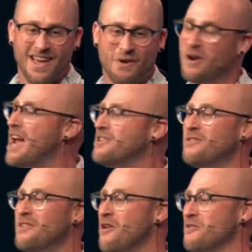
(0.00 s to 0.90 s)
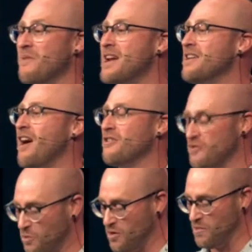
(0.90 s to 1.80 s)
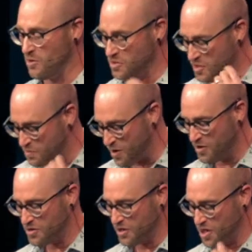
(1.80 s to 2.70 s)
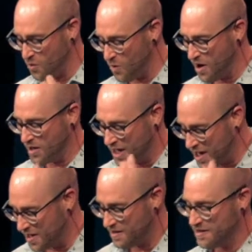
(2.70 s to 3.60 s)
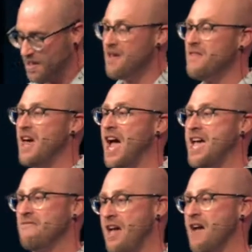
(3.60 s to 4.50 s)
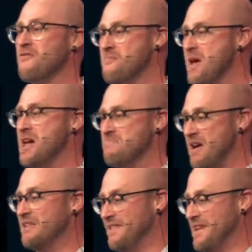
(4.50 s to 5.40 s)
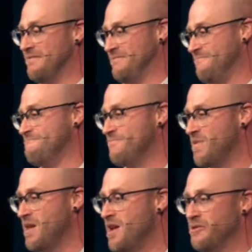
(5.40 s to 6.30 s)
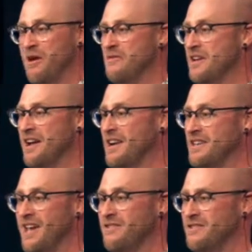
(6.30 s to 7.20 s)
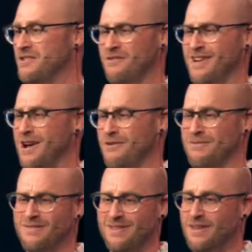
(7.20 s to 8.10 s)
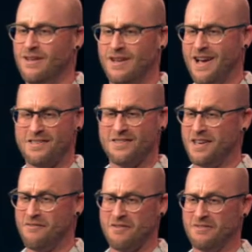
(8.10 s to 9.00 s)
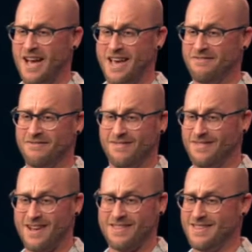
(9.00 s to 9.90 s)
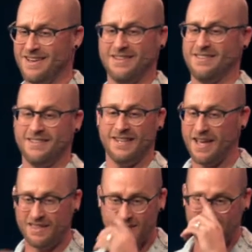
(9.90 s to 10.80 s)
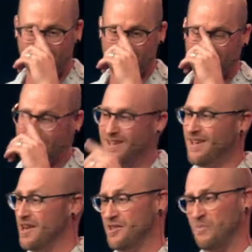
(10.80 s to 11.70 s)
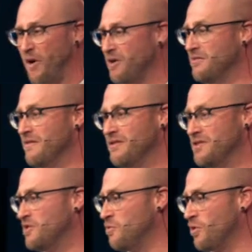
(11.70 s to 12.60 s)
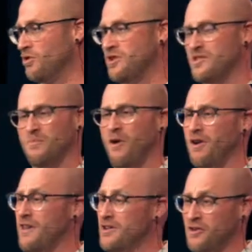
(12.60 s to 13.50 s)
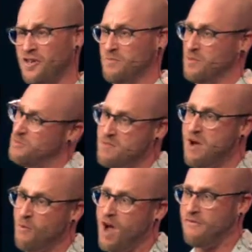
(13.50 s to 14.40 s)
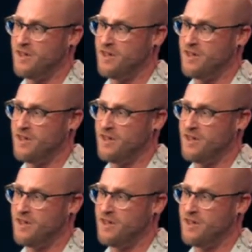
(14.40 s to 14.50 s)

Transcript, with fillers: And what I do know is my daughter is one of the most spiritually aware kids that I have ever met in my life. Do I think God gave it to her? No. God's the giver of life, not sickness and death. And it's a part of living in this world, and it's a part of, and trust me, me and my wife